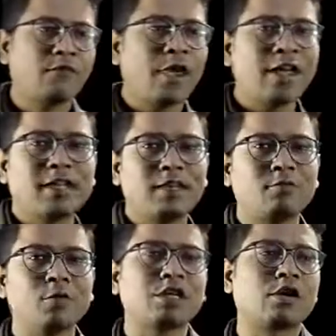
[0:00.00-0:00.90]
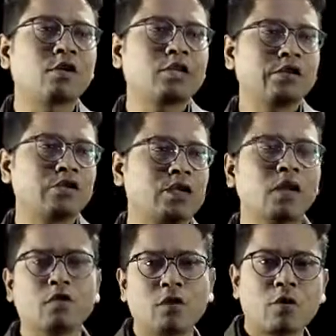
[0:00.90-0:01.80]
fact that it was a
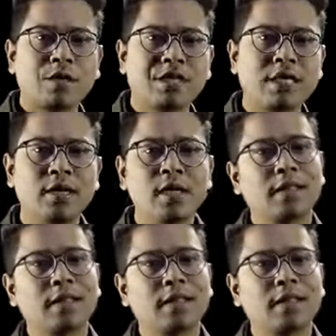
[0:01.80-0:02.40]
constitutional autocracy,